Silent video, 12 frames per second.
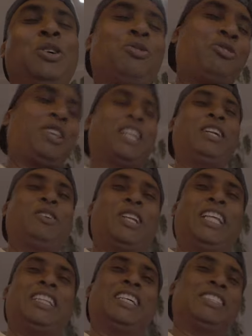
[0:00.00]
Don't forget to
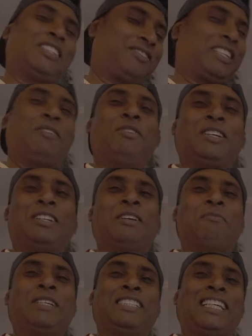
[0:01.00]
click the subscribe button
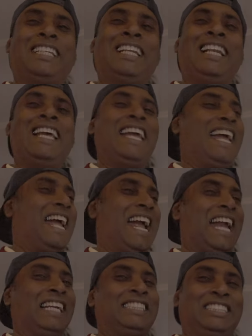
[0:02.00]
of my channel,
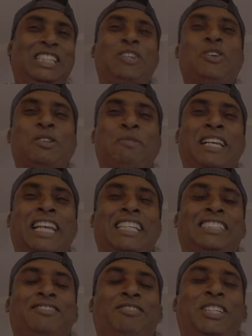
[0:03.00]
and see you in my
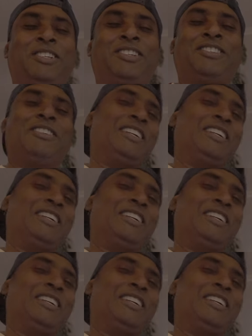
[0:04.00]
next video.